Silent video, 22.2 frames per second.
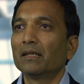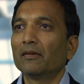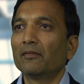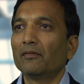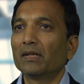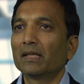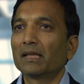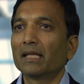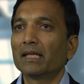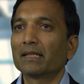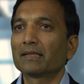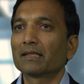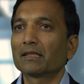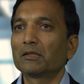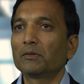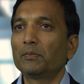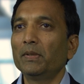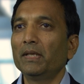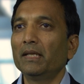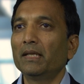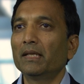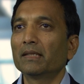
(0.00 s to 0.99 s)
with less
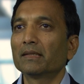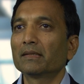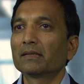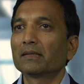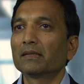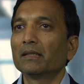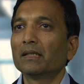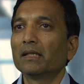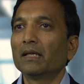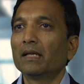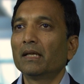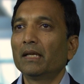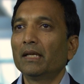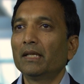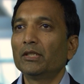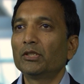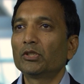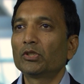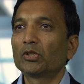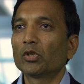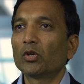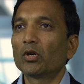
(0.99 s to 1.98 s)
experience and
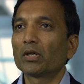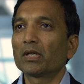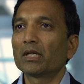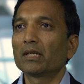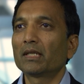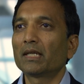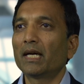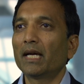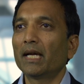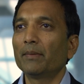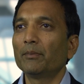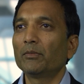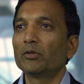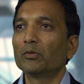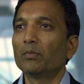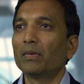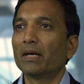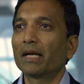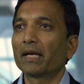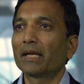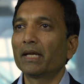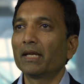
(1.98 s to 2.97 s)
shorter time to
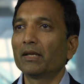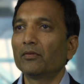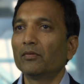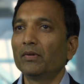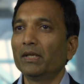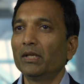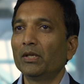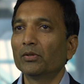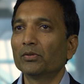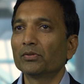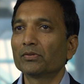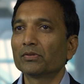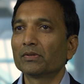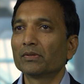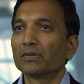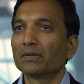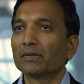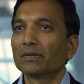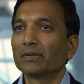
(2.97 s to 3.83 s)
market windows.